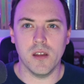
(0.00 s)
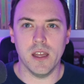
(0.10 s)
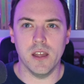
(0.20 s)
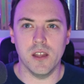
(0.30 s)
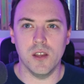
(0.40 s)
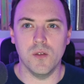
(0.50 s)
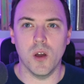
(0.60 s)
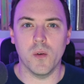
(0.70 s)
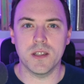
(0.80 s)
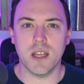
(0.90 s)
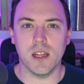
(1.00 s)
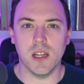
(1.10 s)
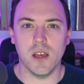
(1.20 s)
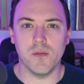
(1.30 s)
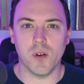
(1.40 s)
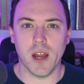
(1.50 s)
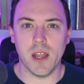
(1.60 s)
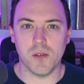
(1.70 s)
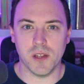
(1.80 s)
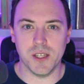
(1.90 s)
it's a love or
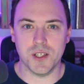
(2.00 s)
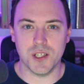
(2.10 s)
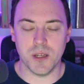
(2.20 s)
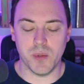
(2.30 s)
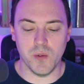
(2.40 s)
hate relationship. You